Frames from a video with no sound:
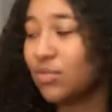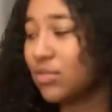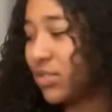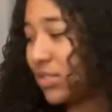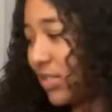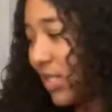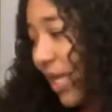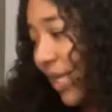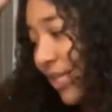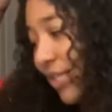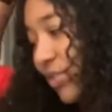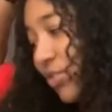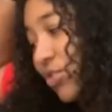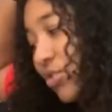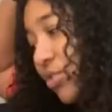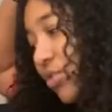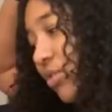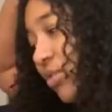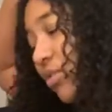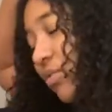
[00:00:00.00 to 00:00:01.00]
so
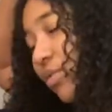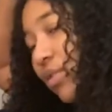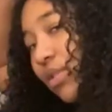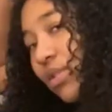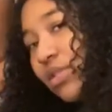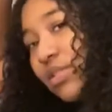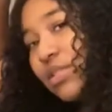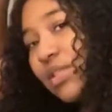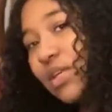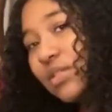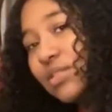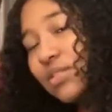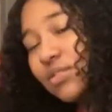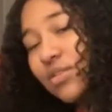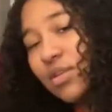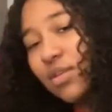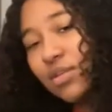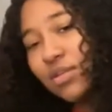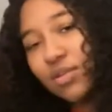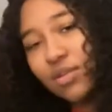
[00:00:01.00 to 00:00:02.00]
stylish. These glasses
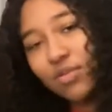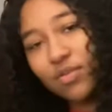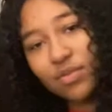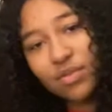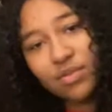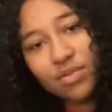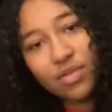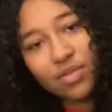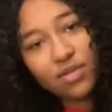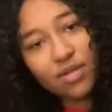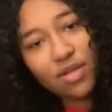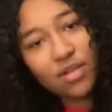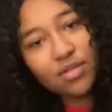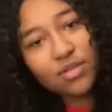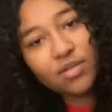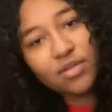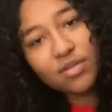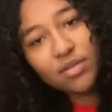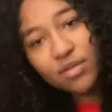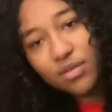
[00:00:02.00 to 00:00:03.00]
on, they're literally a
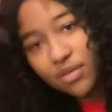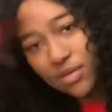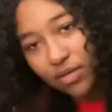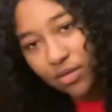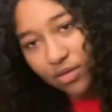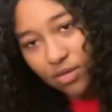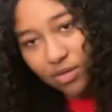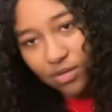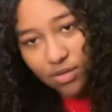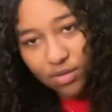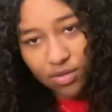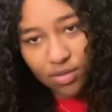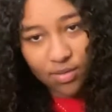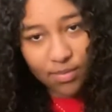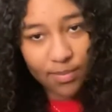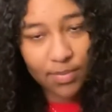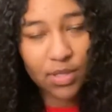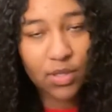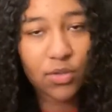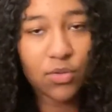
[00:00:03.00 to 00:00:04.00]
dollar.
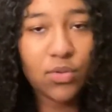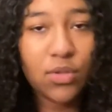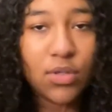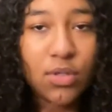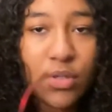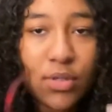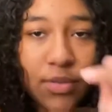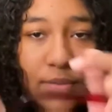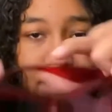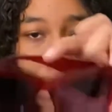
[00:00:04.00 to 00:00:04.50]
But look.